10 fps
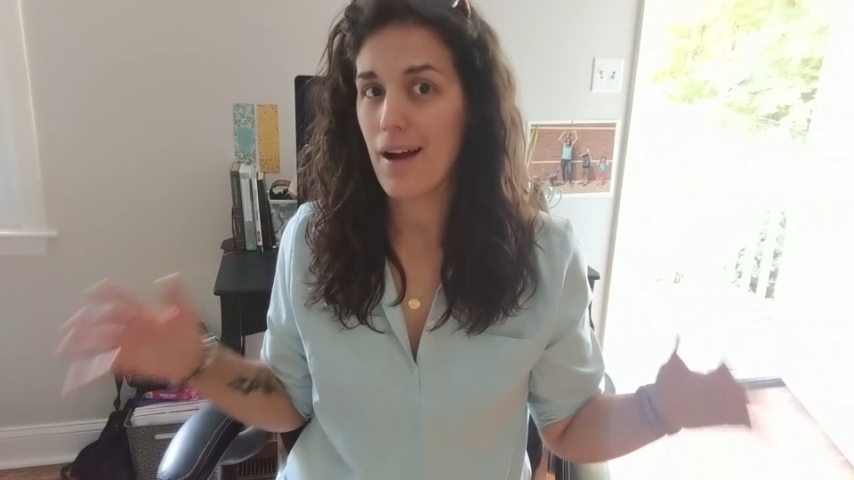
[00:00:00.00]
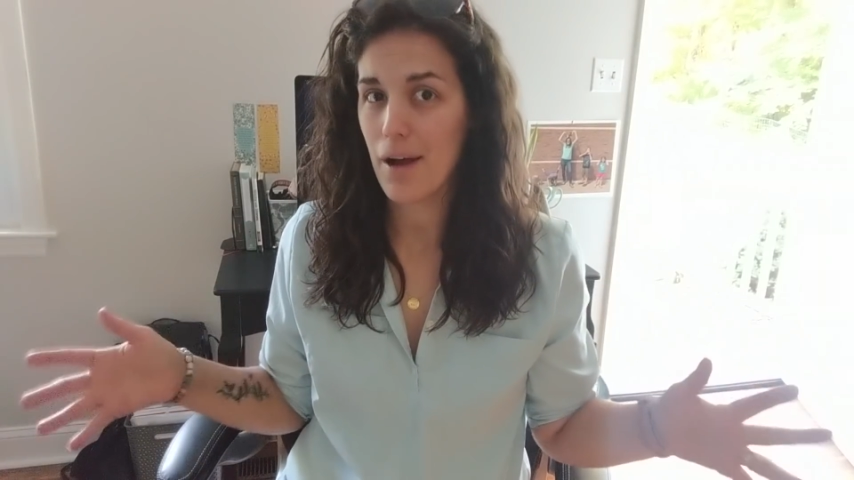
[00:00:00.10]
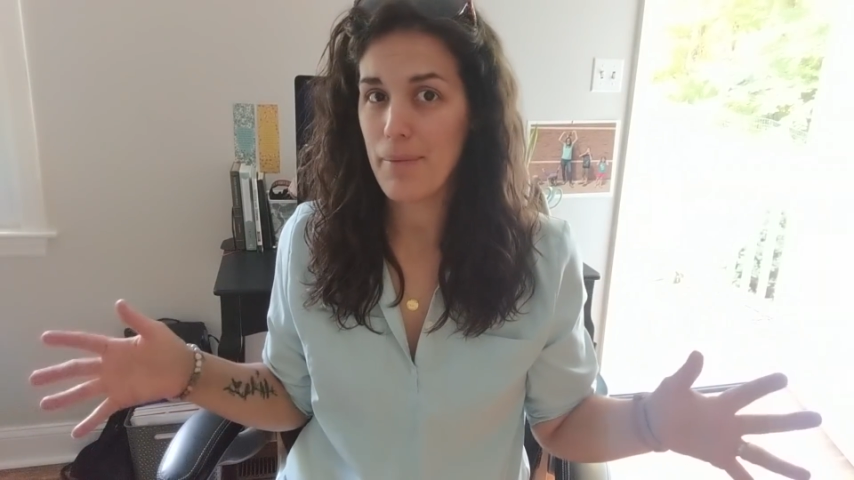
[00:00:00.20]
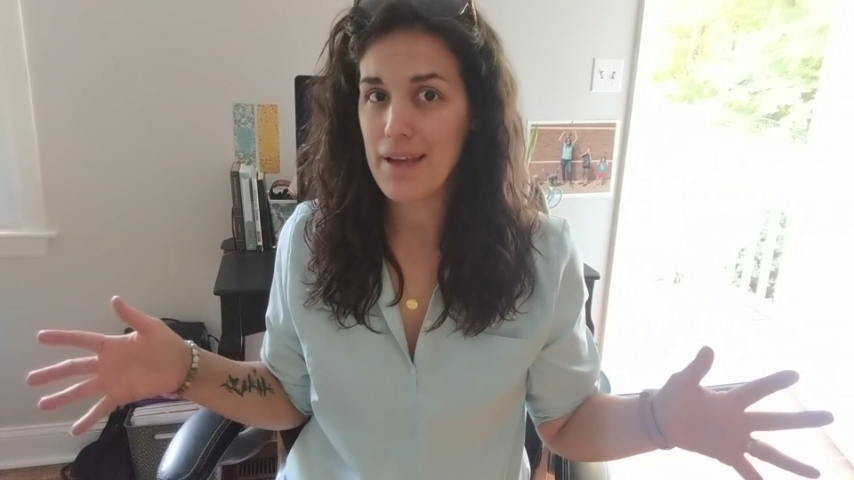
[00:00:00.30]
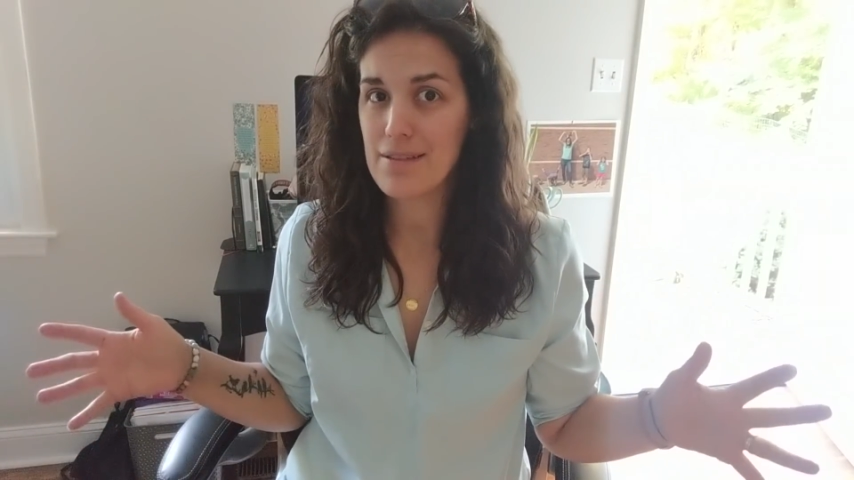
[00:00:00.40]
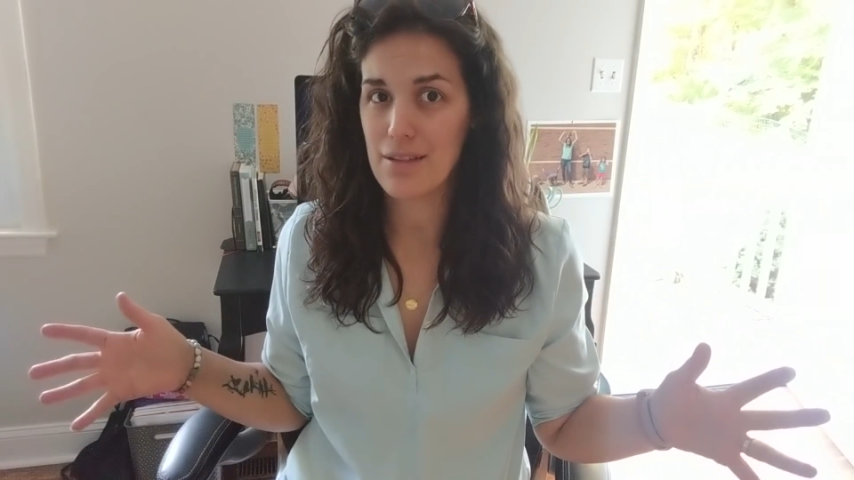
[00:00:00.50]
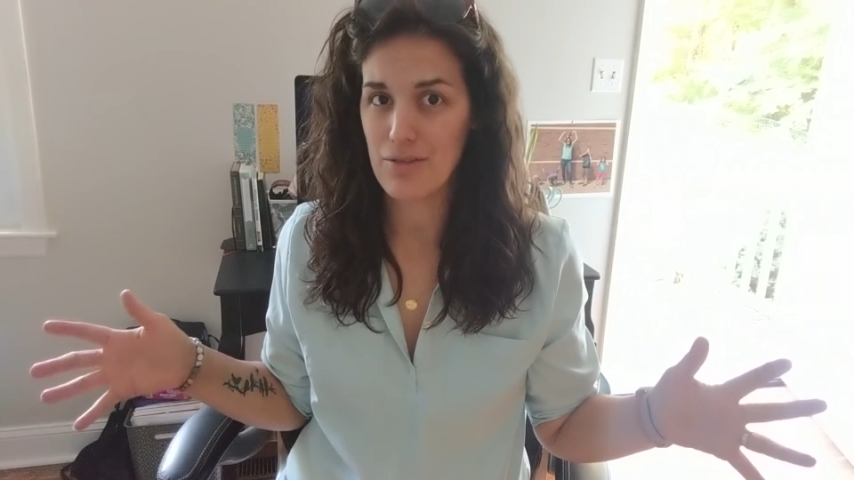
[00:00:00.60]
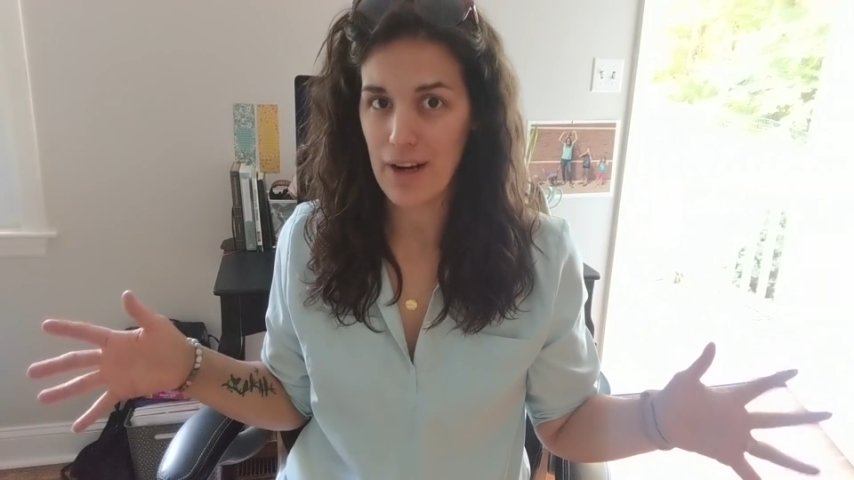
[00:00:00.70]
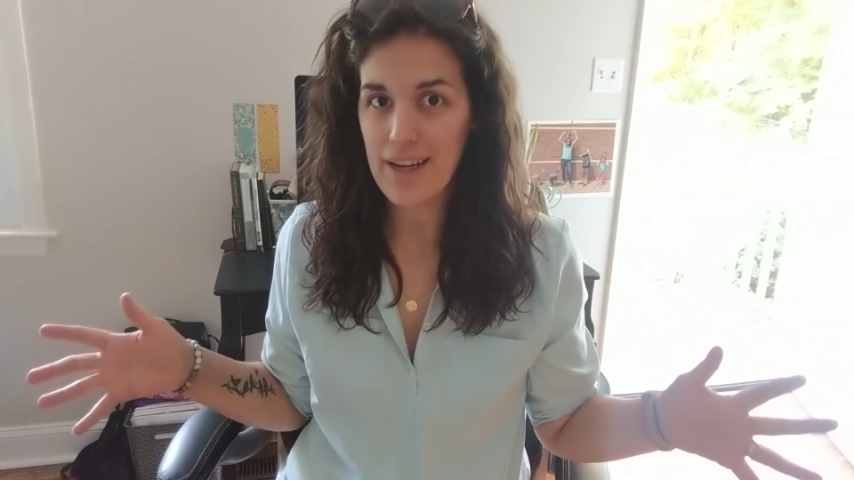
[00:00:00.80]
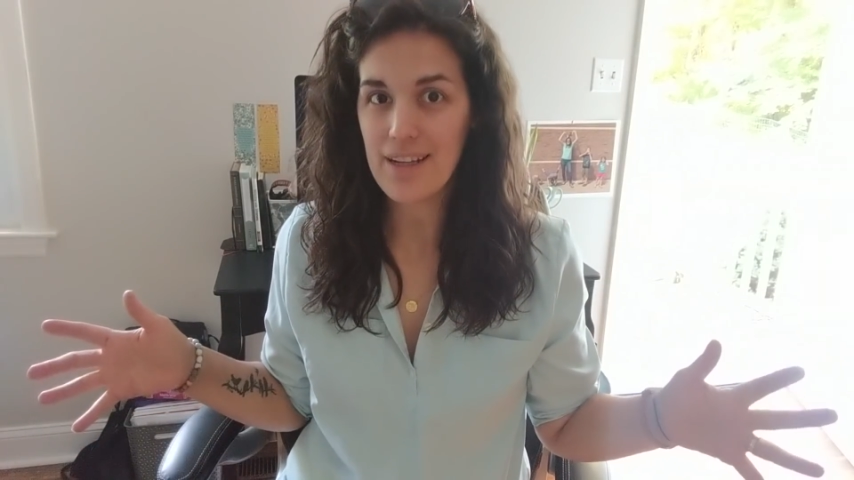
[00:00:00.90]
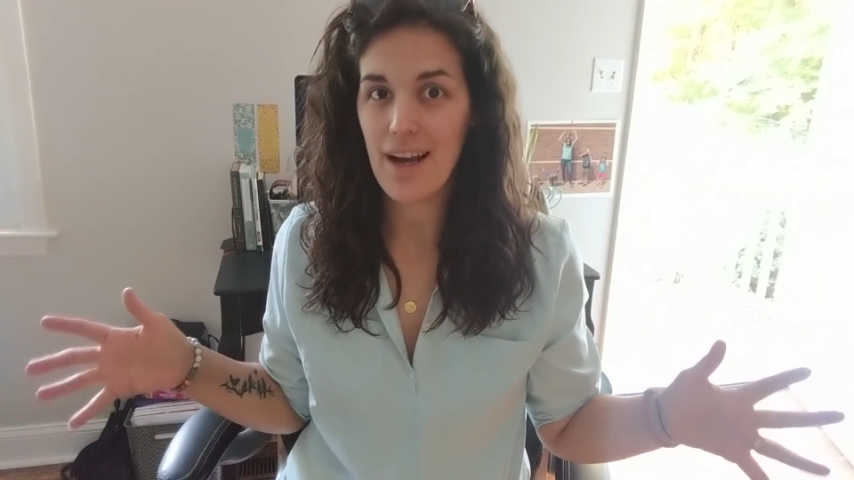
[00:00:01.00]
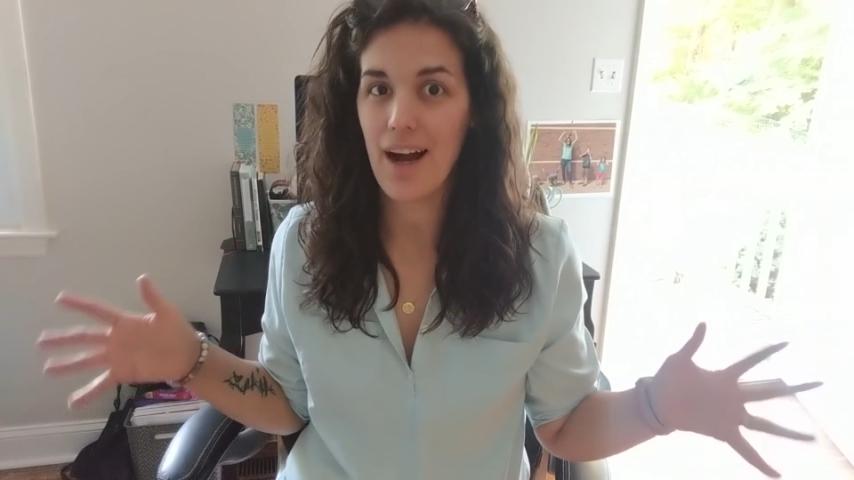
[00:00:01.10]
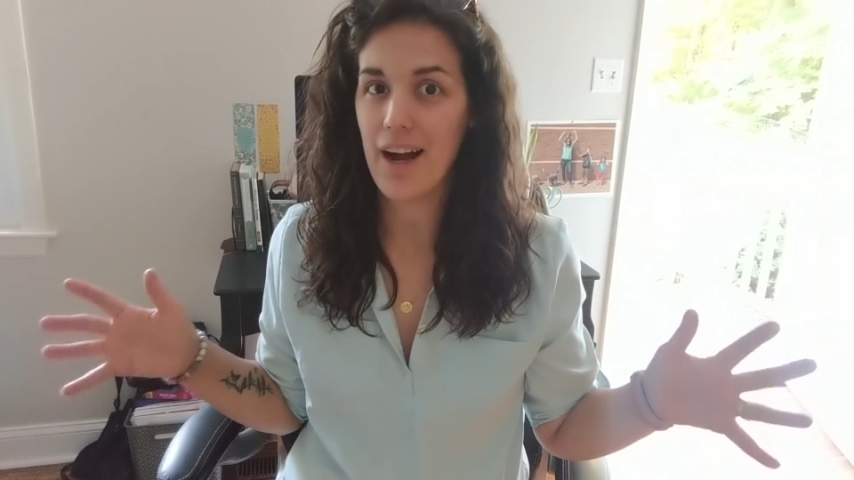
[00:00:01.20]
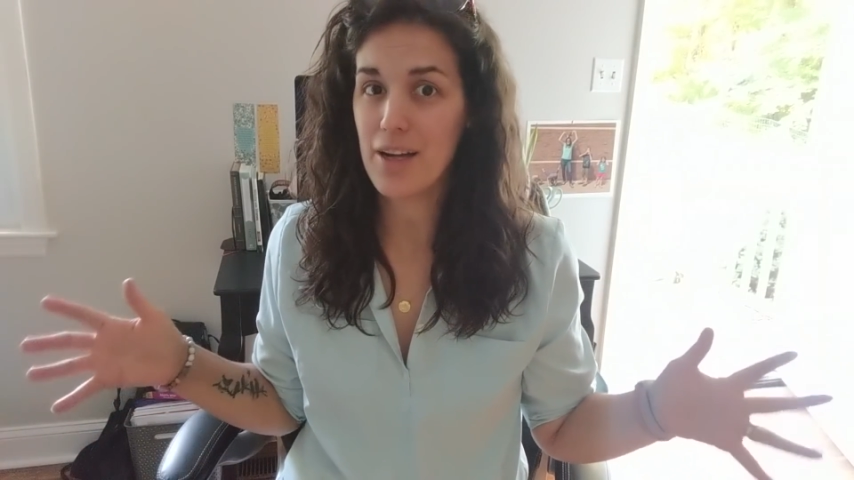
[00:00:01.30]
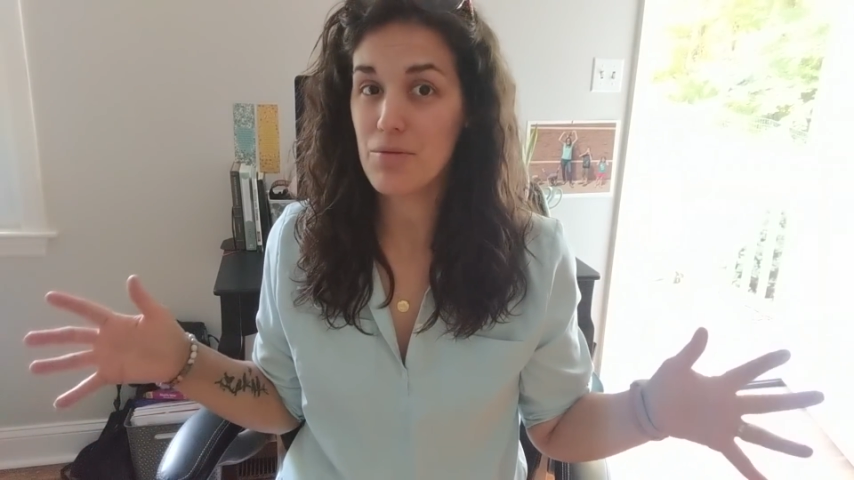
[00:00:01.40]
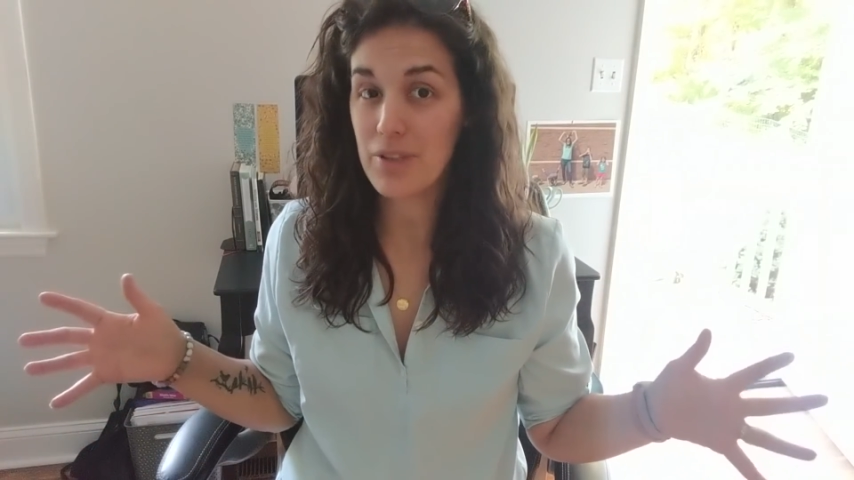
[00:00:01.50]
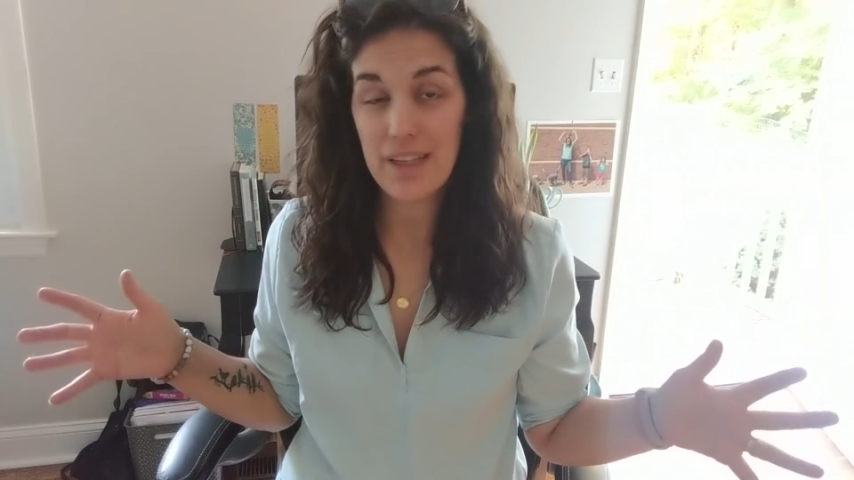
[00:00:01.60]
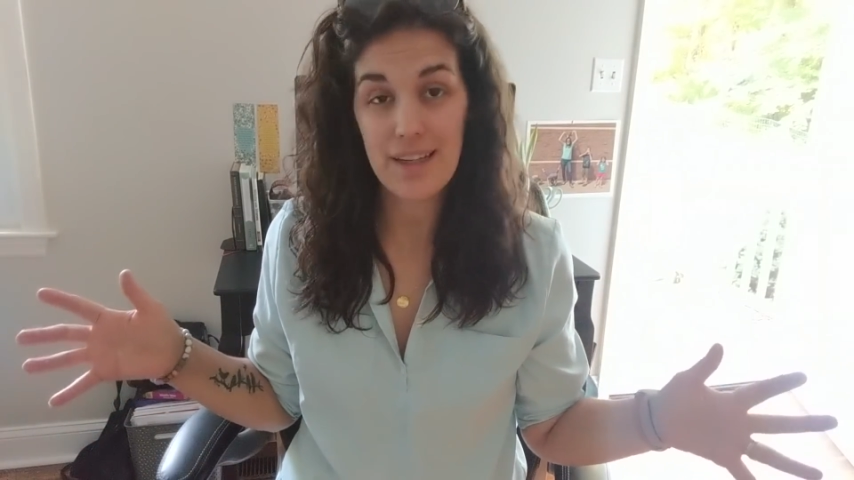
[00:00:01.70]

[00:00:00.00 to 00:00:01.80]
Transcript: Amazing, right? I'm really